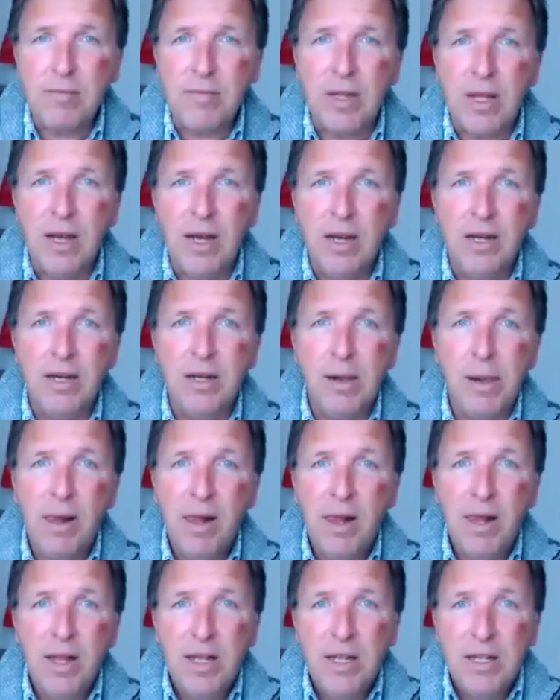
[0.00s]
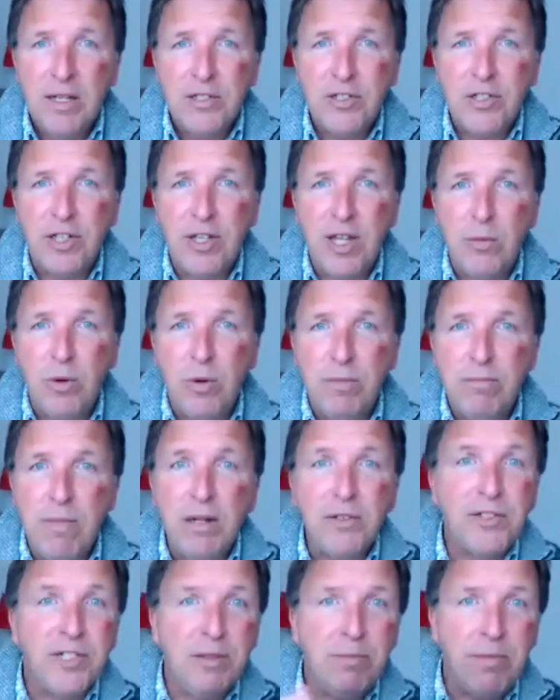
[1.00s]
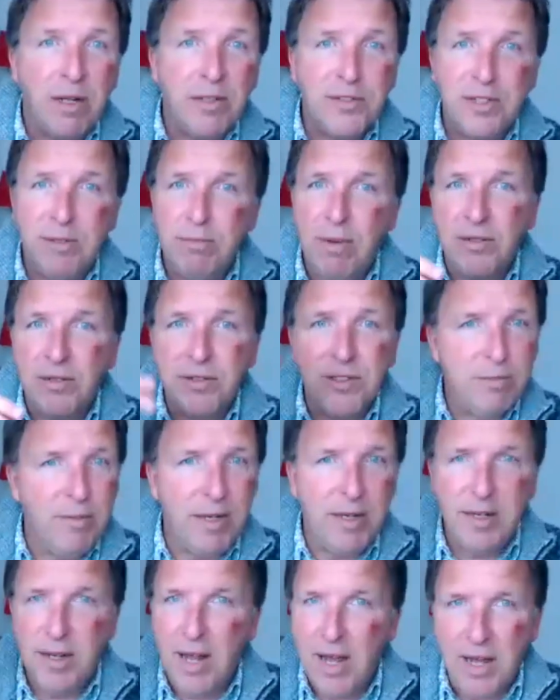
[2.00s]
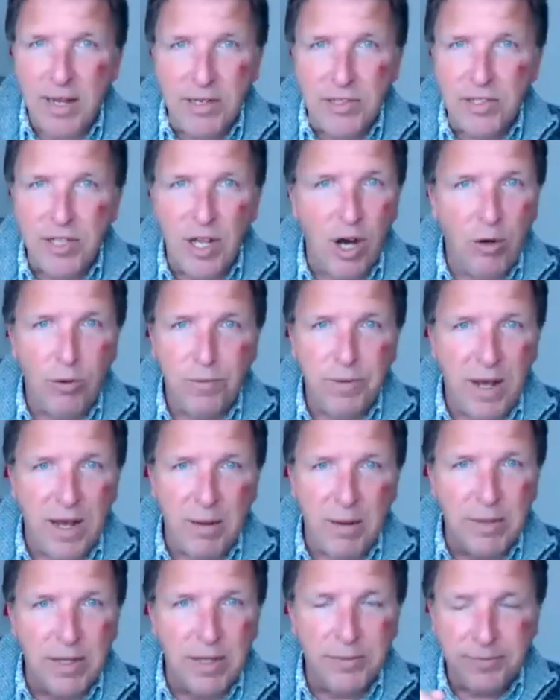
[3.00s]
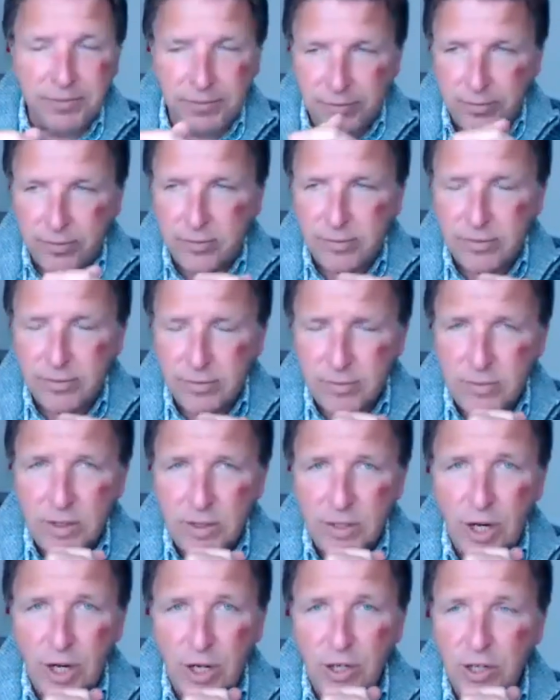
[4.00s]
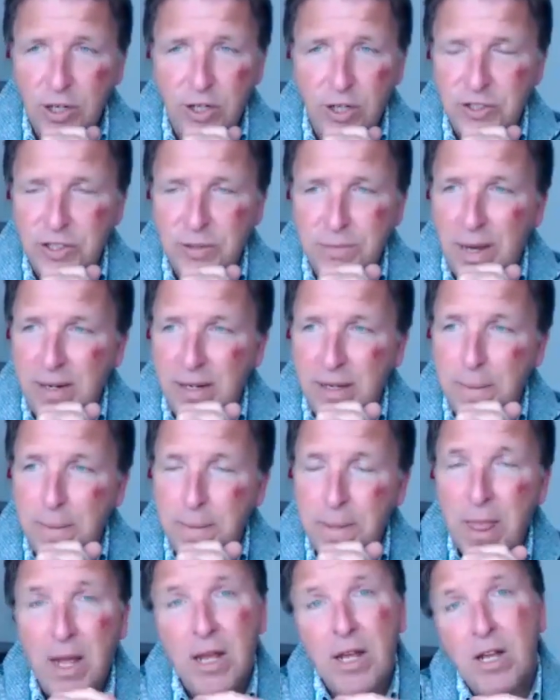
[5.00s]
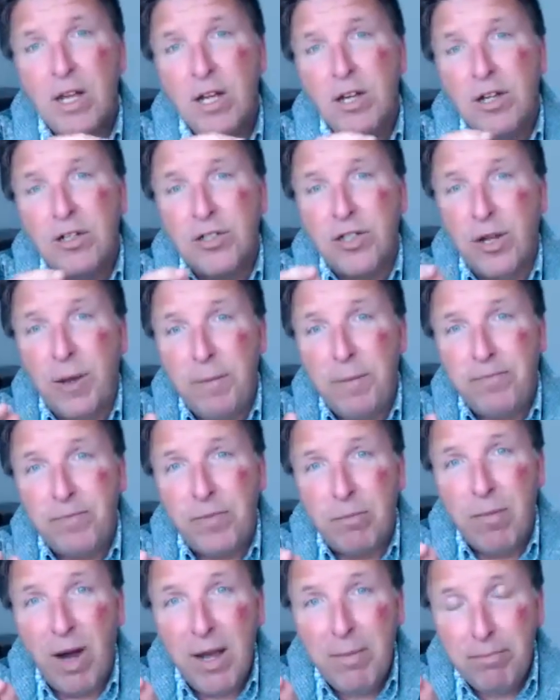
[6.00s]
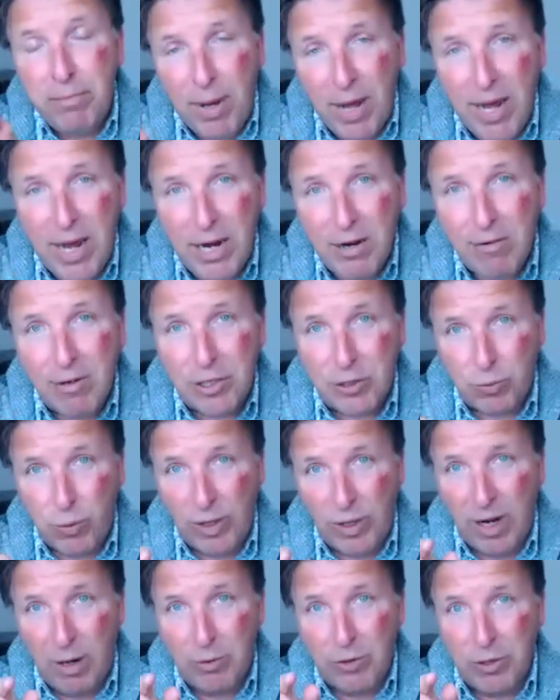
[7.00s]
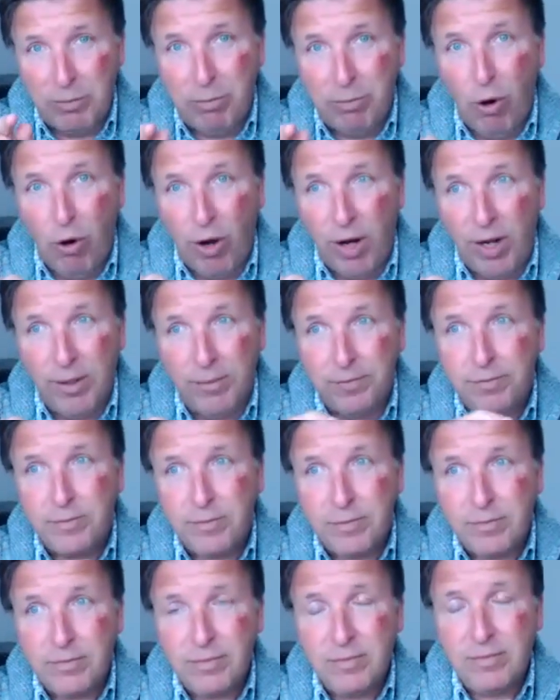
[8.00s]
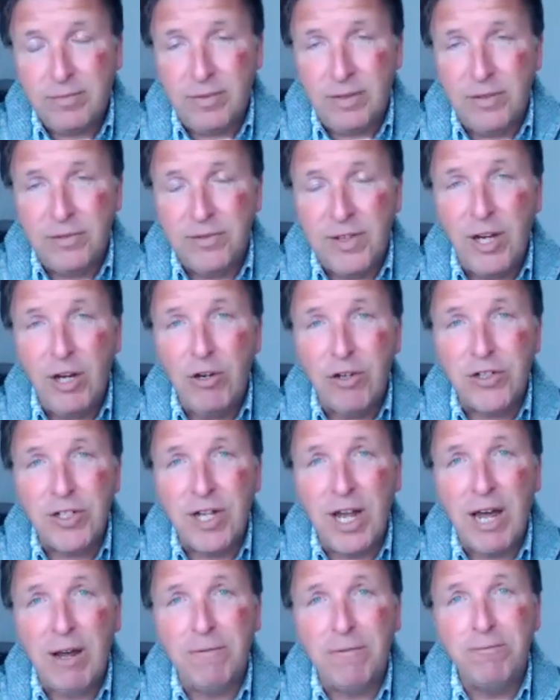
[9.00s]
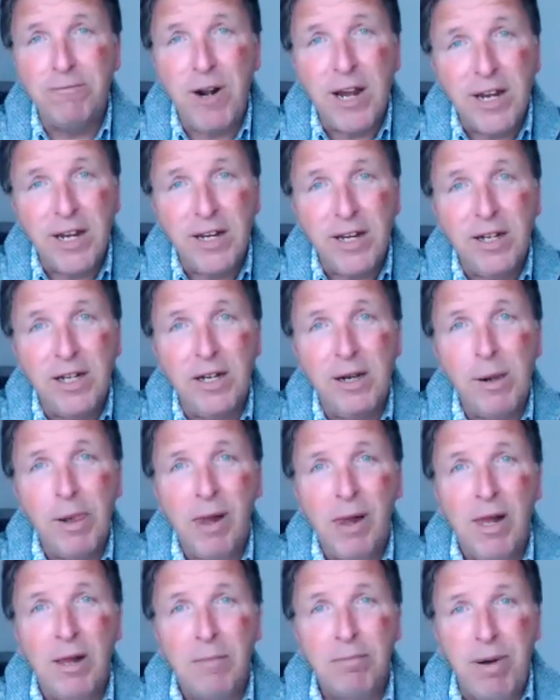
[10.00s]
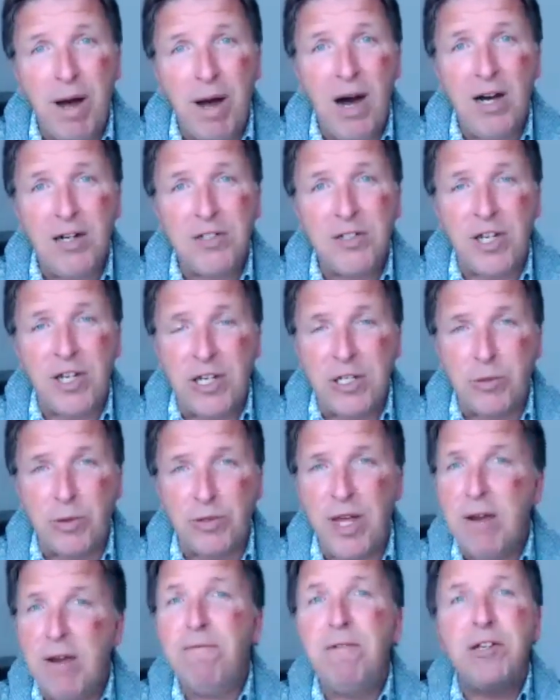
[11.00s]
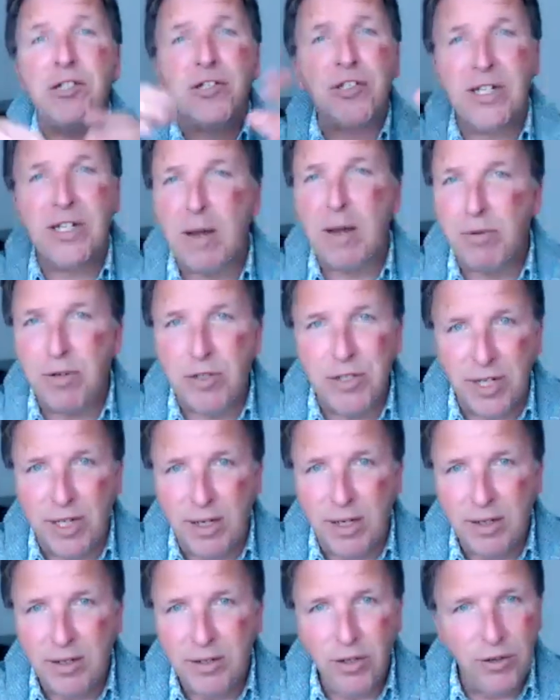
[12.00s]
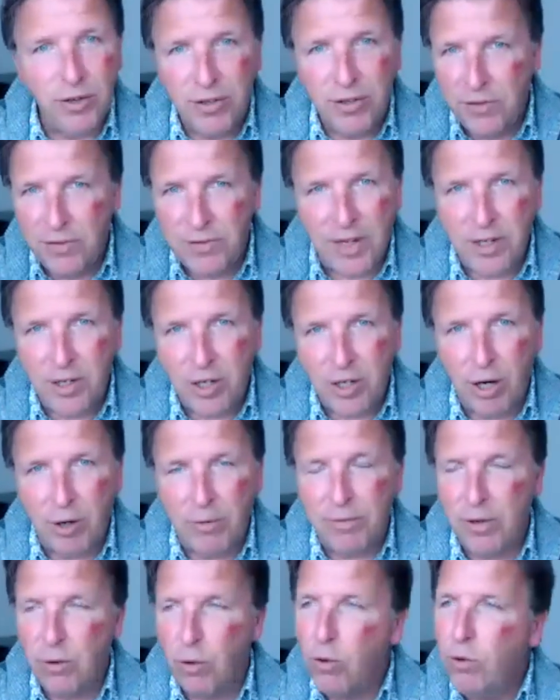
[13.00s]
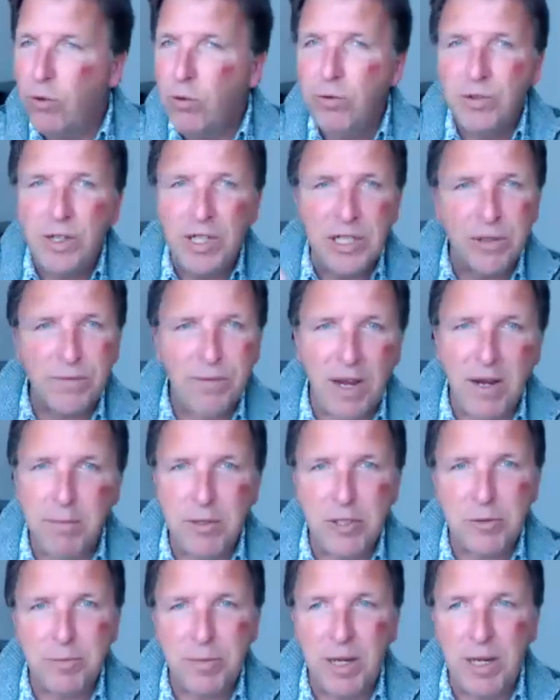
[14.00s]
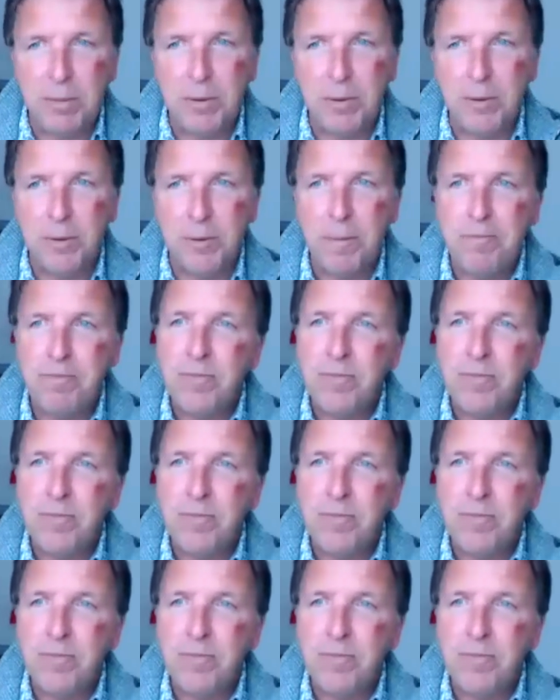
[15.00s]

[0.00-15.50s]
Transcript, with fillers: Uh, so they were multi, multi, multi millionaires, the whole family, you know, lots of money. So my parents, when I was a boy, they used to have regular parties with every celebrity you can think of, all these famous people.